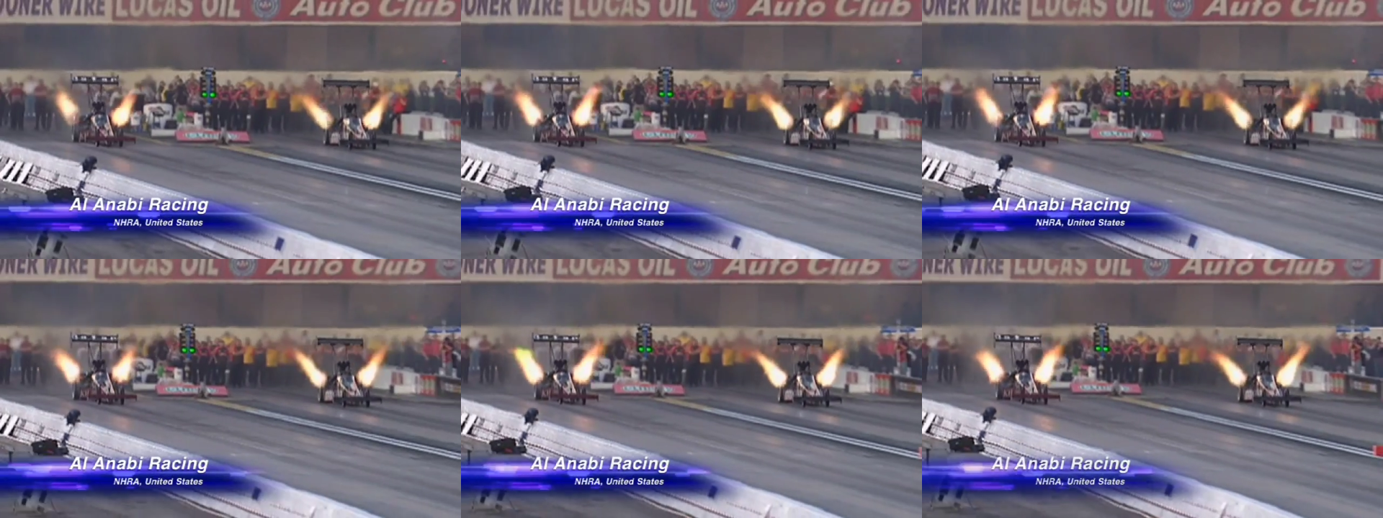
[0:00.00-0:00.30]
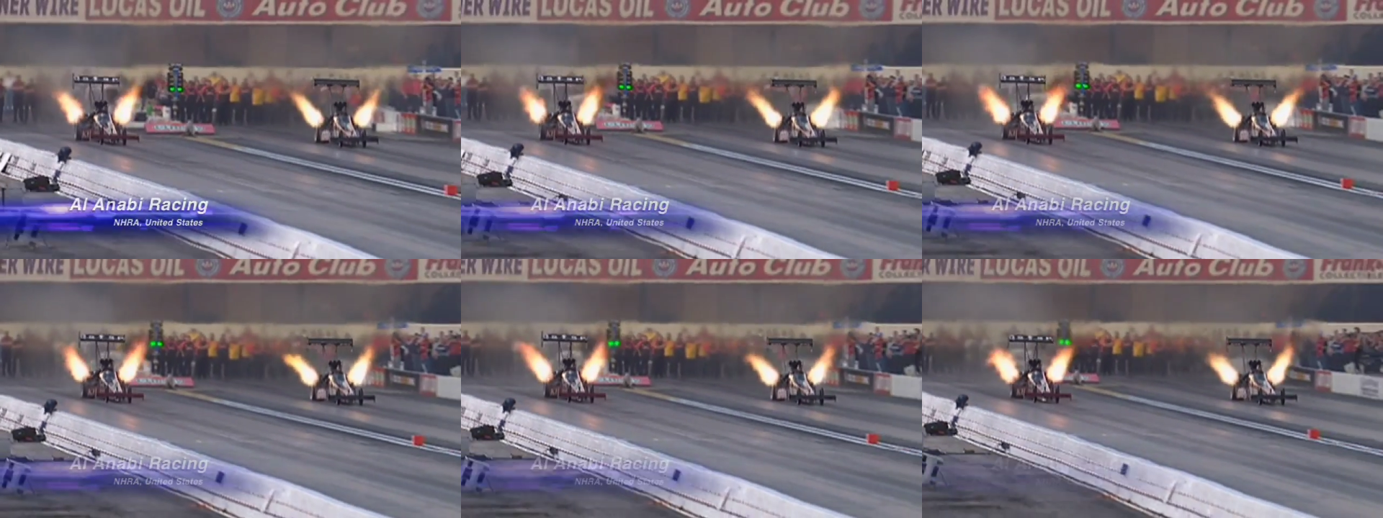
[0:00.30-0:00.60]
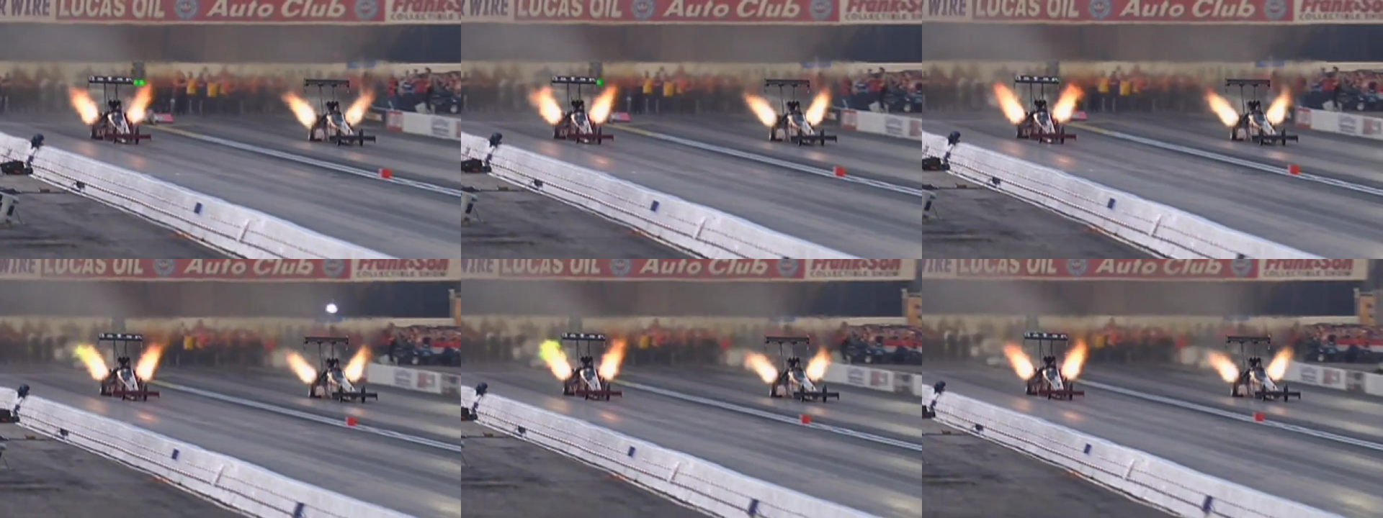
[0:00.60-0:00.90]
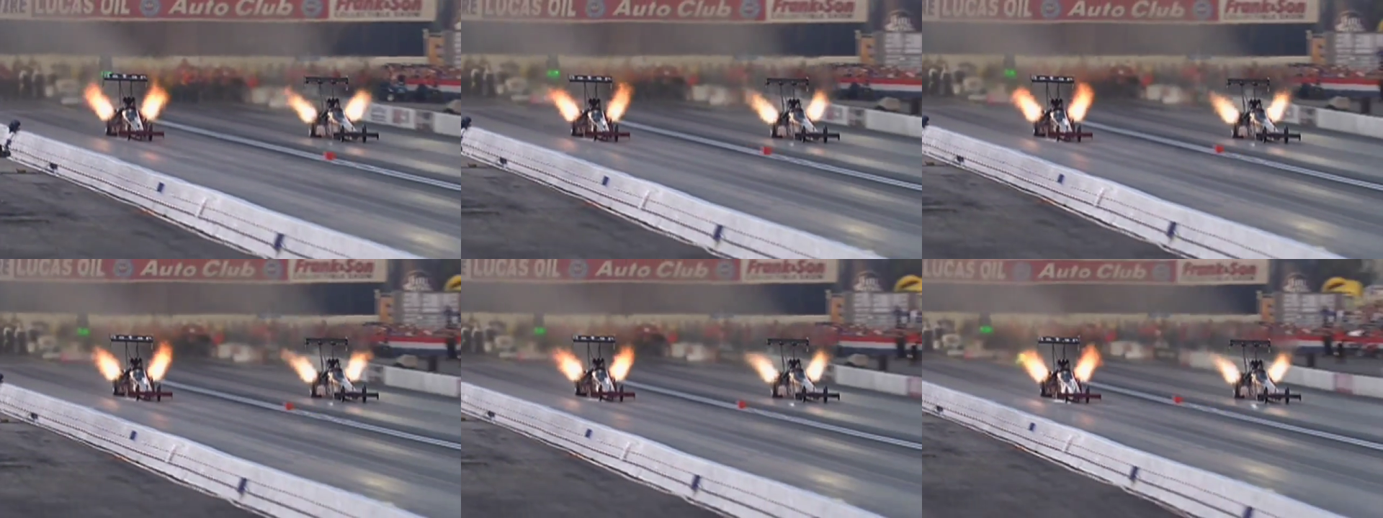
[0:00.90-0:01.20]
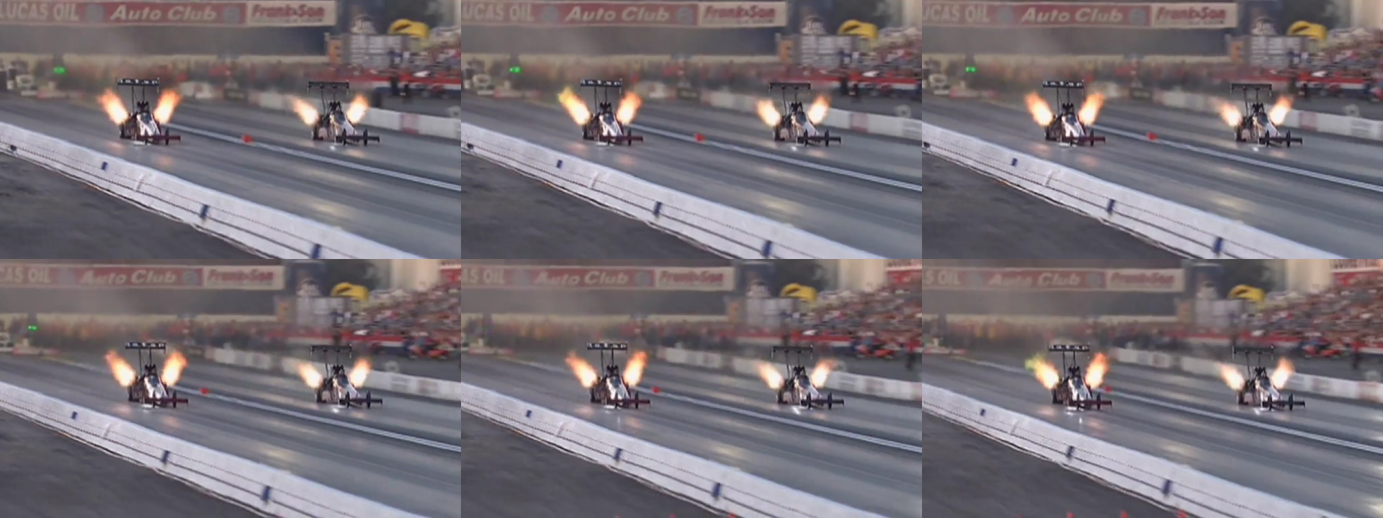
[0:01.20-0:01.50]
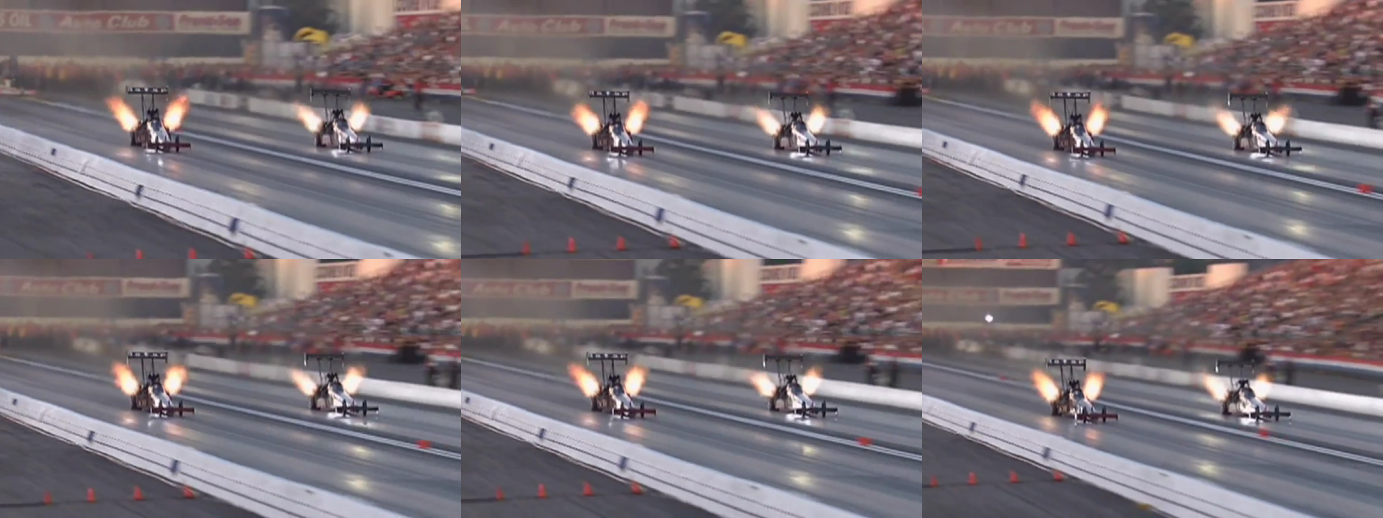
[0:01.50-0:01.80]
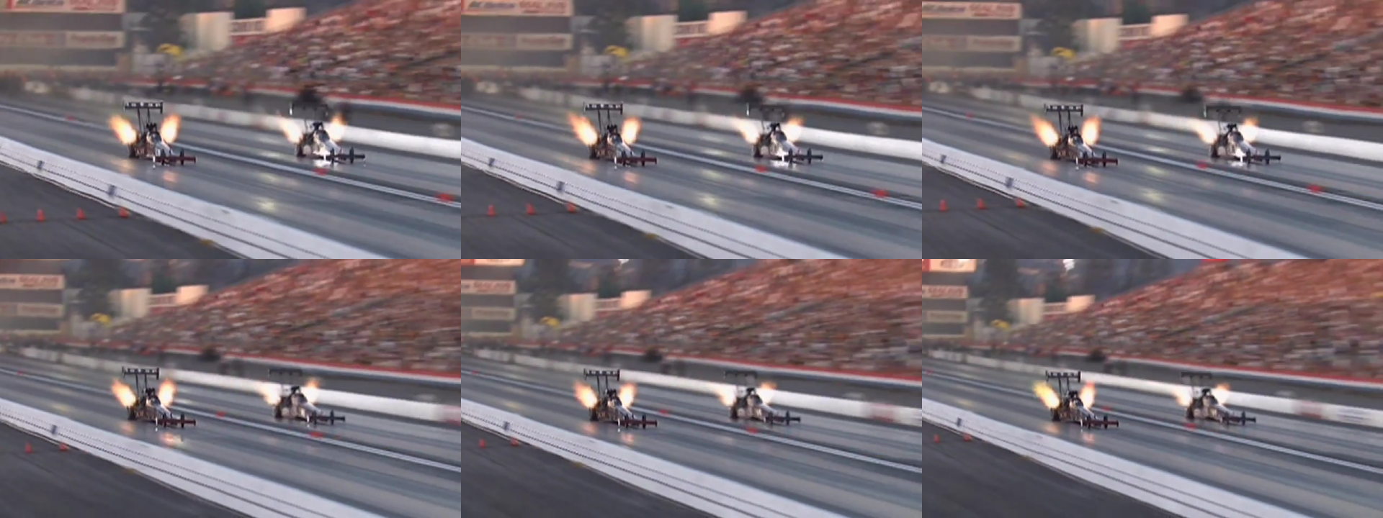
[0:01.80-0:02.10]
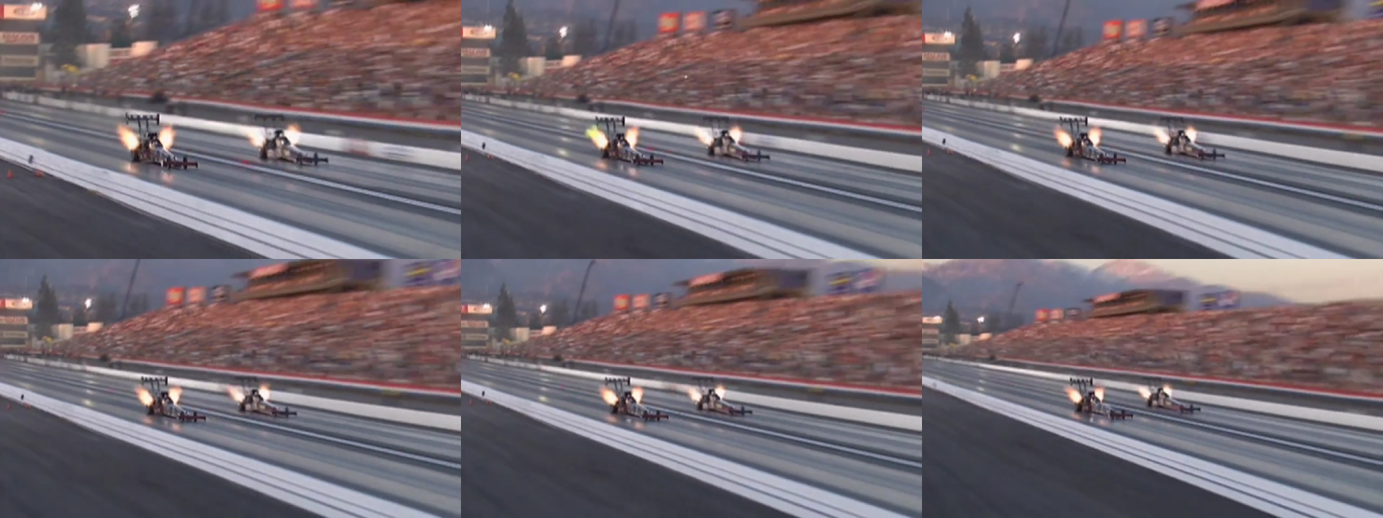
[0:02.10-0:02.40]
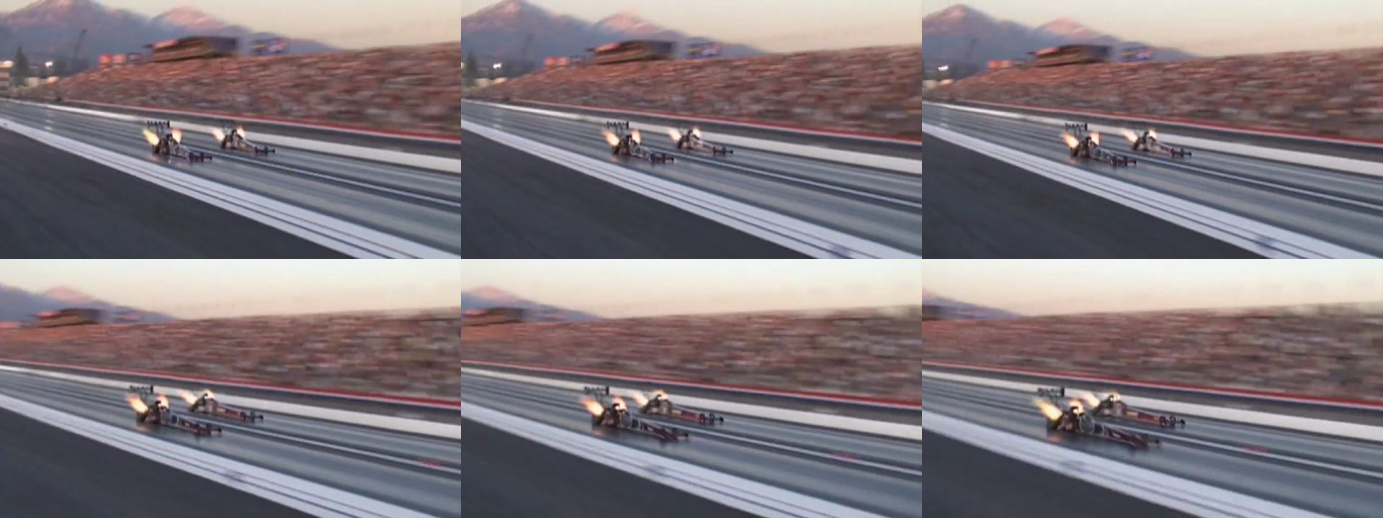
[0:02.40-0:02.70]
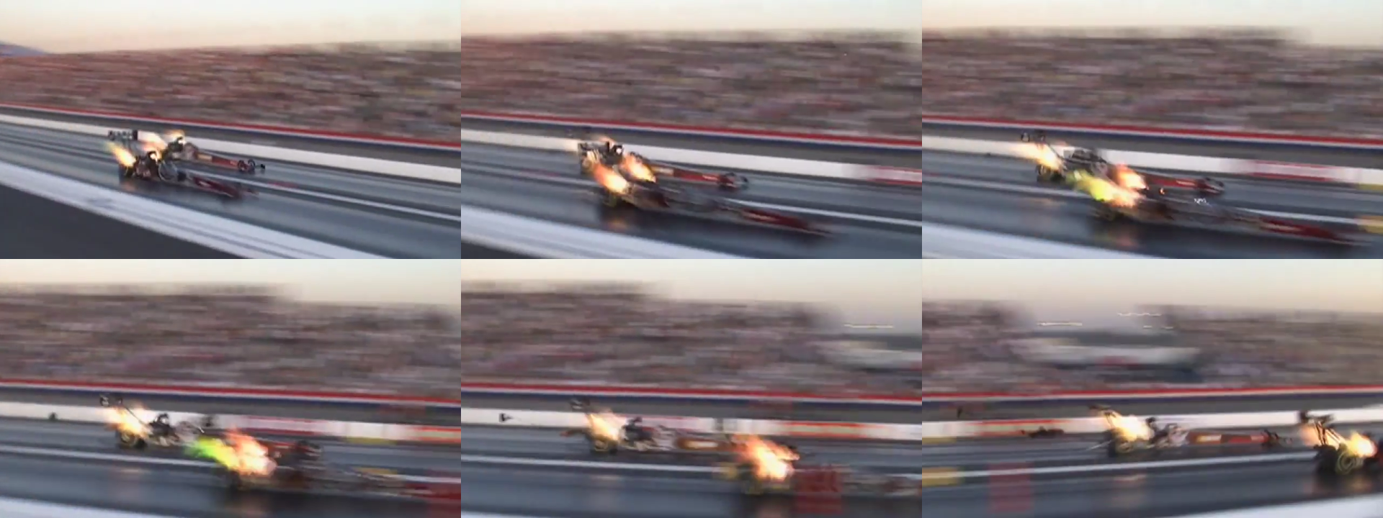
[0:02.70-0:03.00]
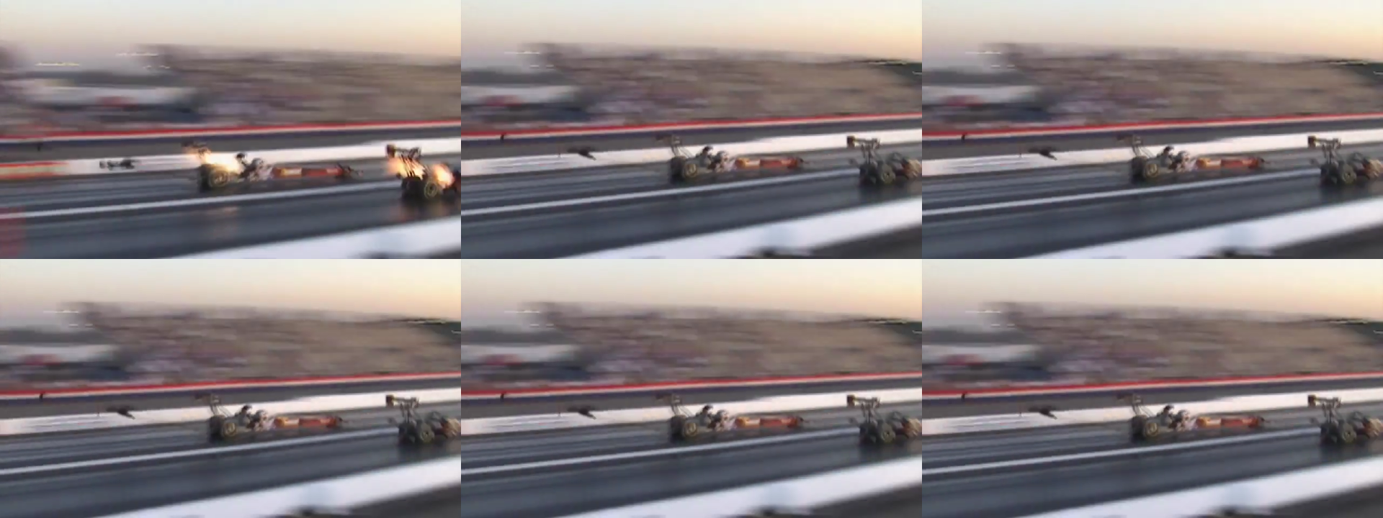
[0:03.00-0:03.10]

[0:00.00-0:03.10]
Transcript: Nobody's mouth can be seen.